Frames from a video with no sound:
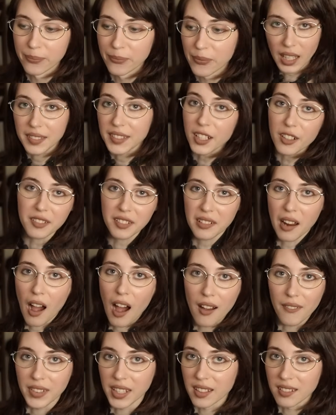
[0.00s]
There's an
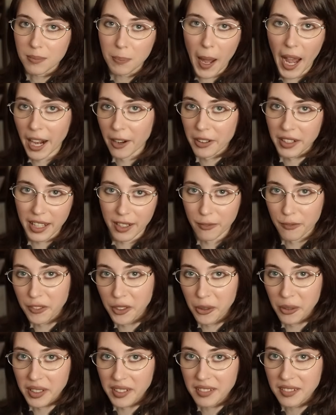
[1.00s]
obvious pirate
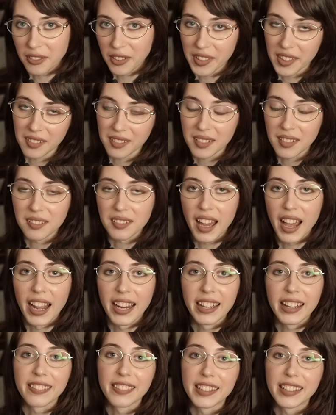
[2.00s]
influence for this design.